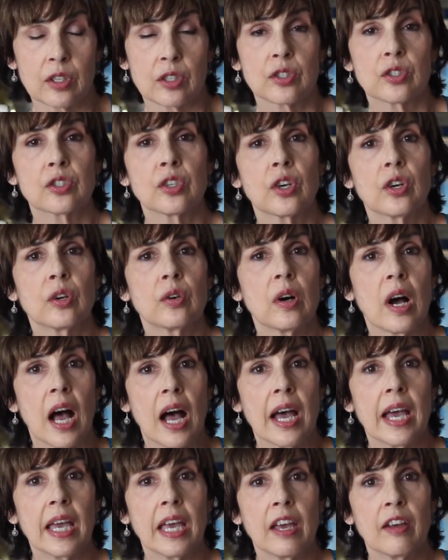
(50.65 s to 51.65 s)
So
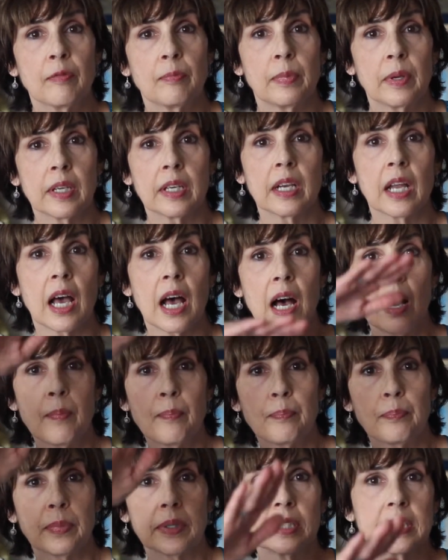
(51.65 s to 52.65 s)
I have been
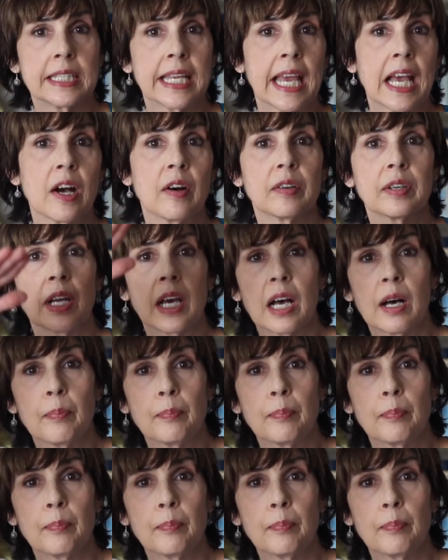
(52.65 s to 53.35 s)
up and down,